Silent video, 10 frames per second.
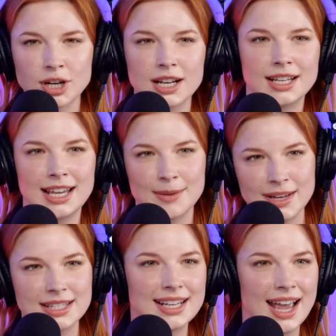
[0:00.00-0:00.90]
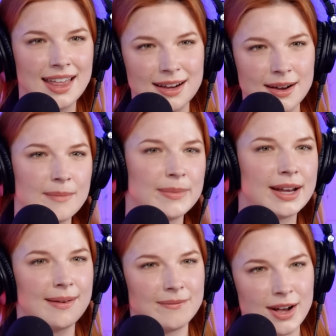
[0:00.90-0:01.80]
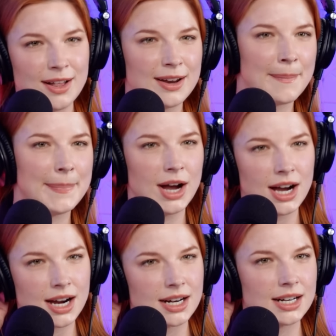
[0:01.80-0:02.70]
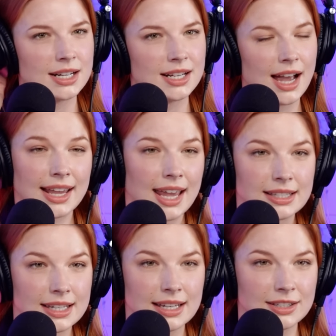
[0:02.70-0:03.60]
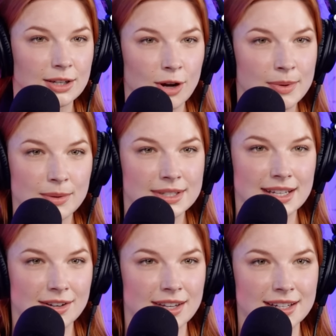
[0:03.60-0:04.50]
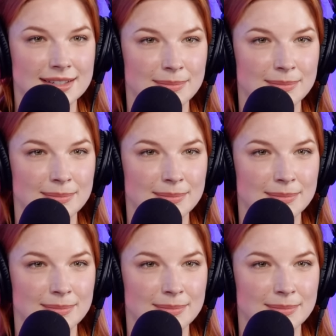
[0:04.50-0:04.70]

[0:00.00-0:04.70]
trying to keep it together, but I'm falling apart. I can't sing, so nobody wants to hear this.